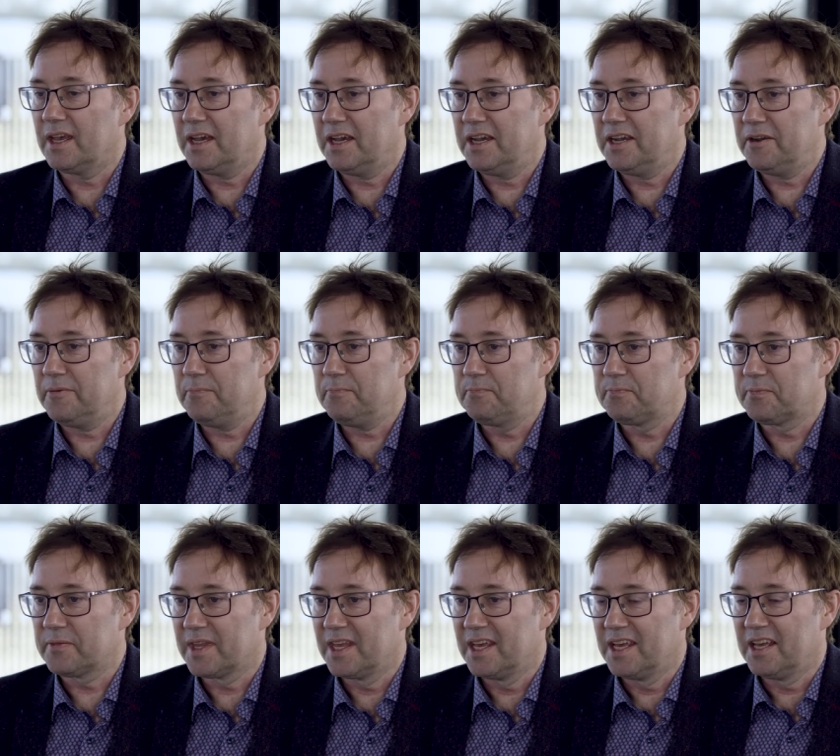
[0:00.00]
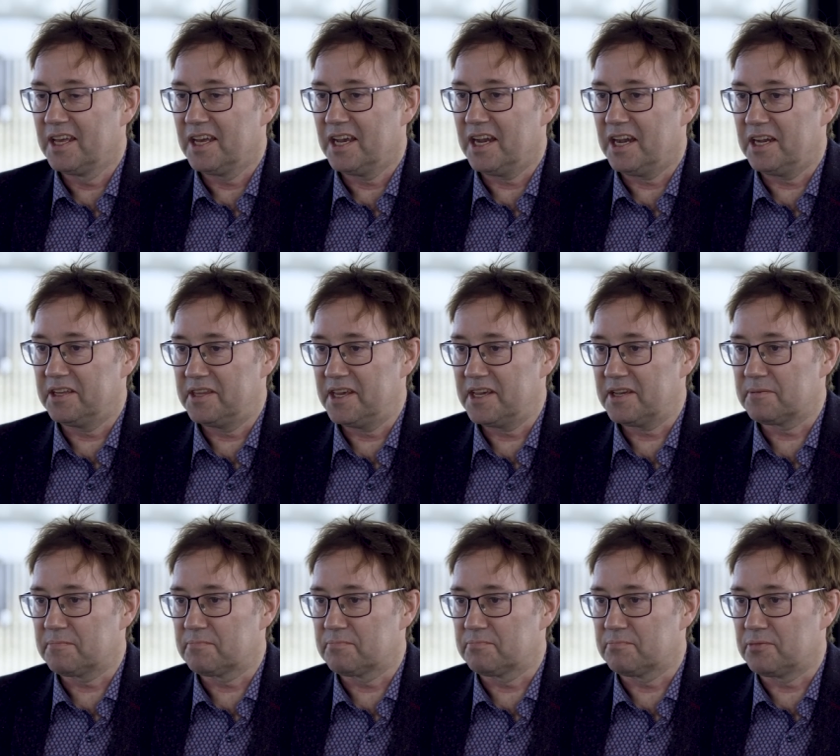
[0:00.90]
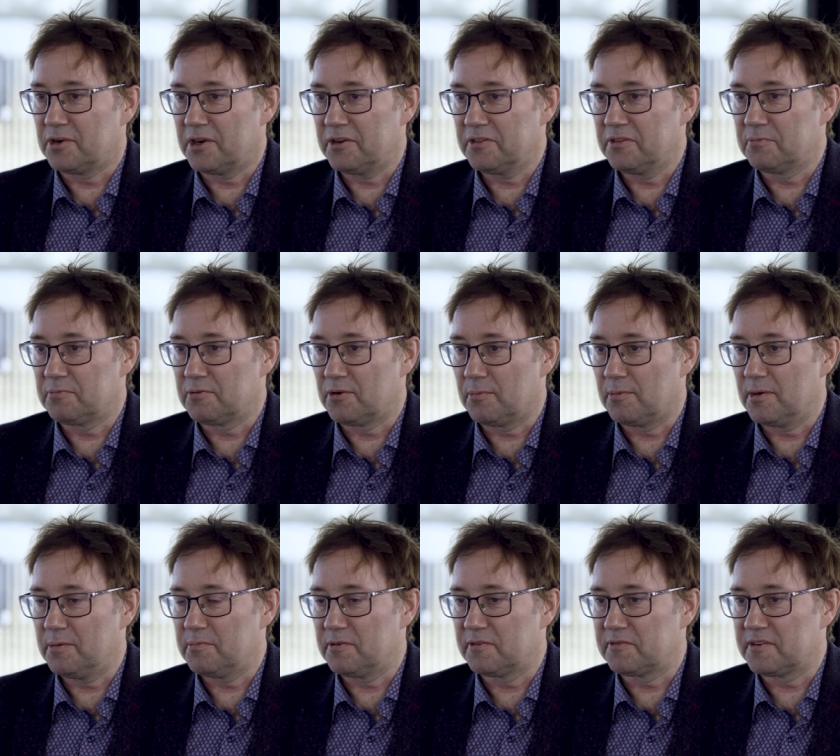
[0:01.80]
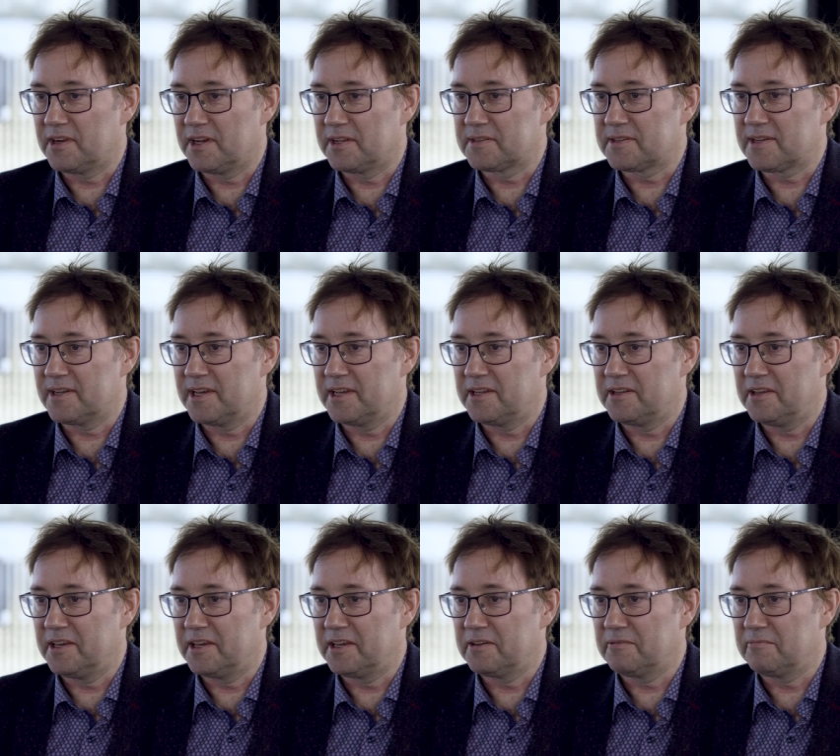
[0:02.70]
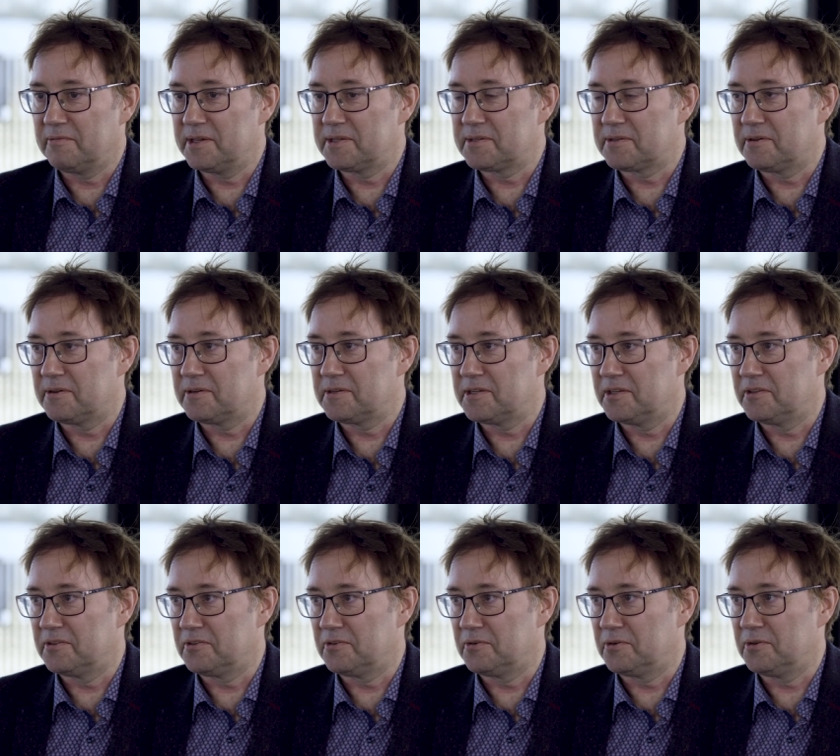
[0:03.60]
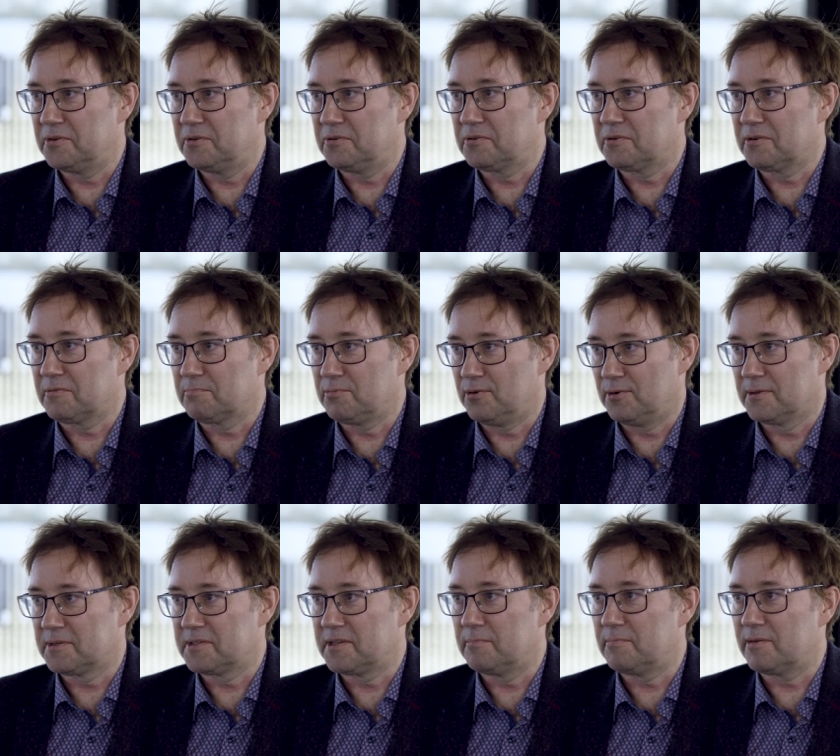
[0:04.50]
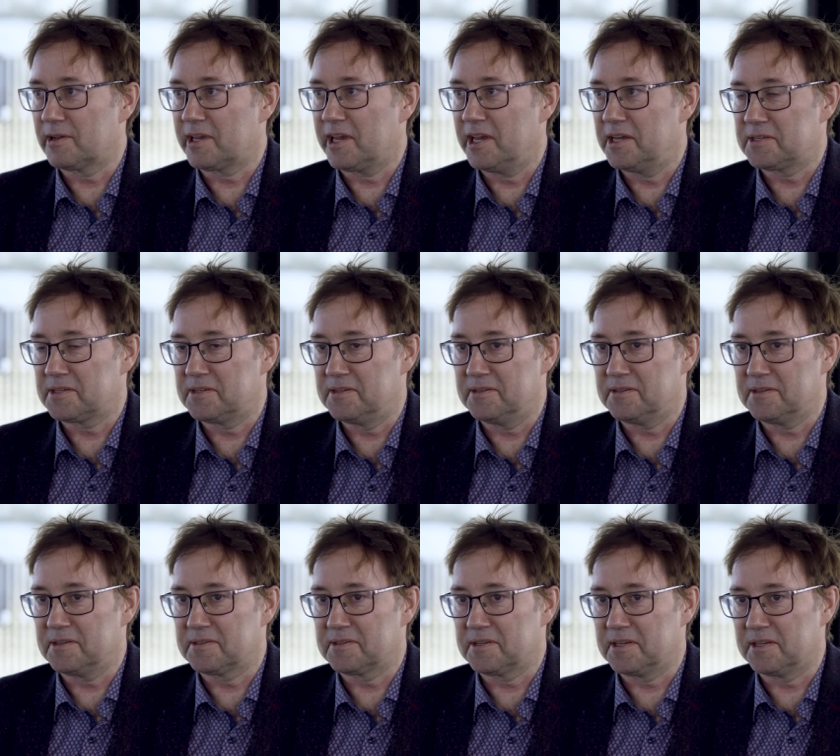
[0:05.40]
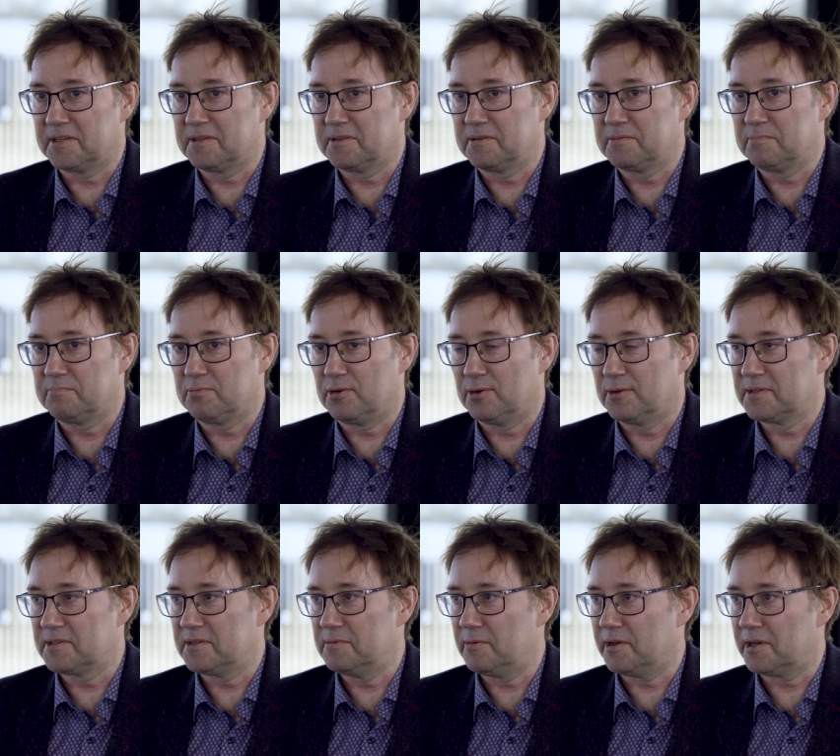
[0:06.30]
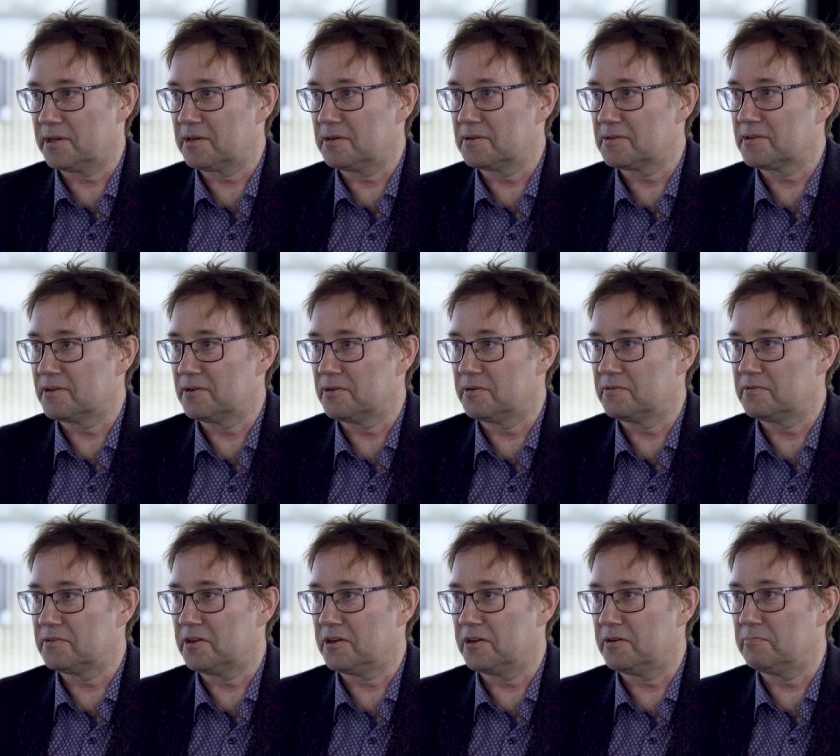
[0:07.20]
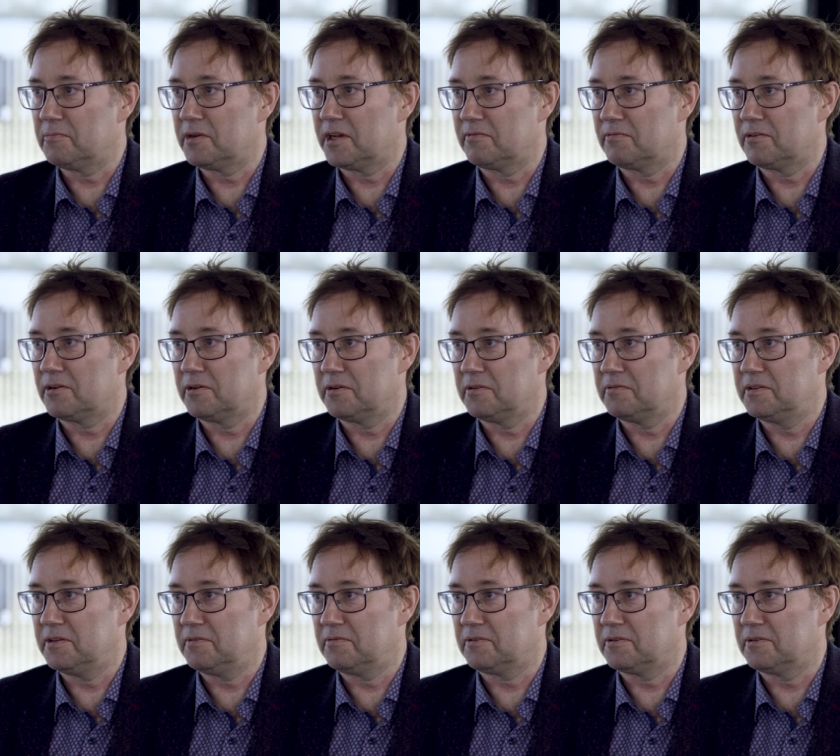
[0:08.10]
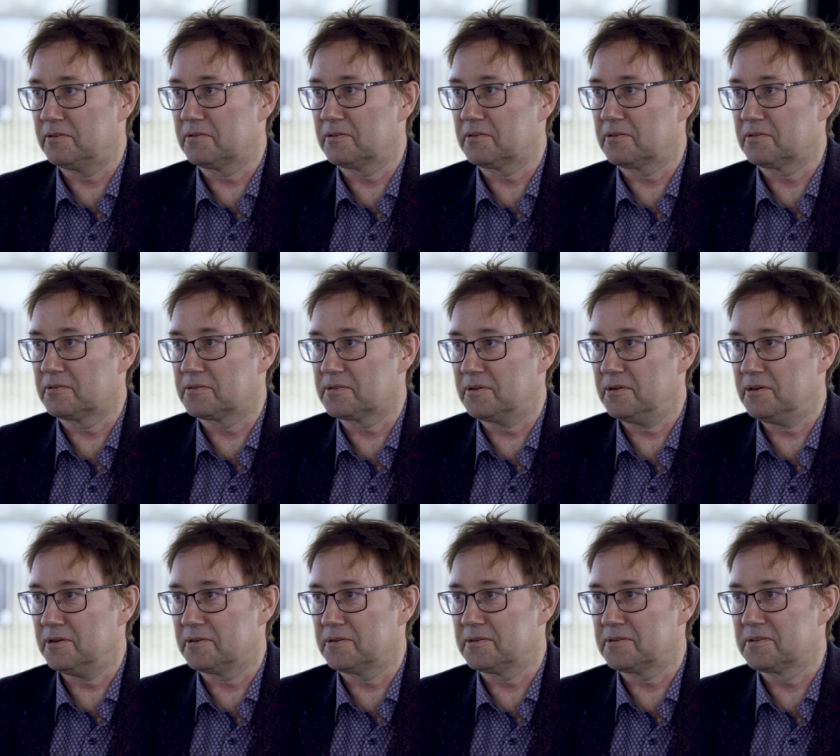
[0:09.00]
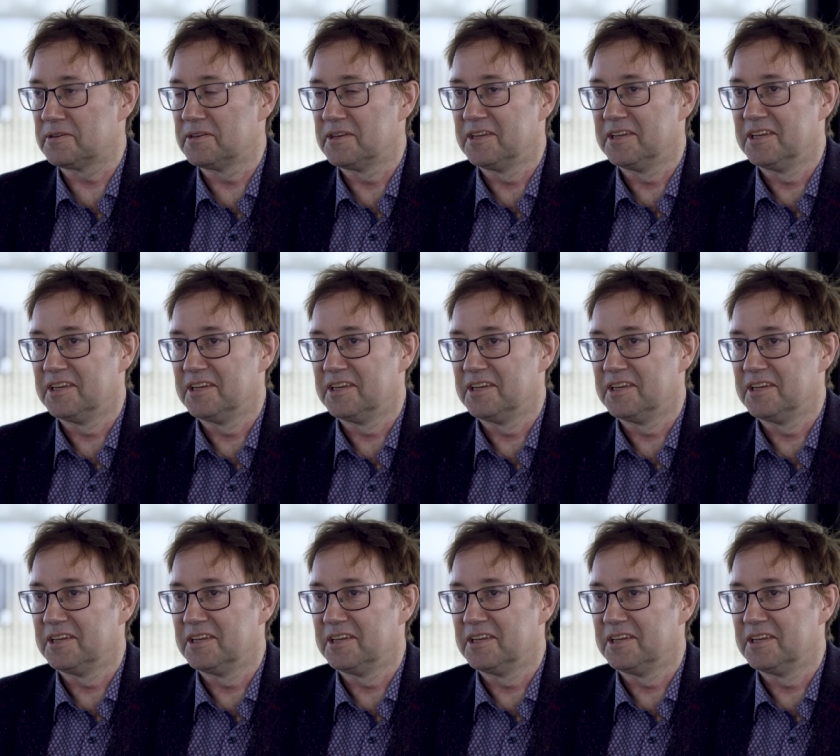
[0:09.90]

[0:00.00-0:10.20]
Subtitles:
I think part of the problem of translating research into policy implication is that policymakers a lot of time have a lot of different concerns,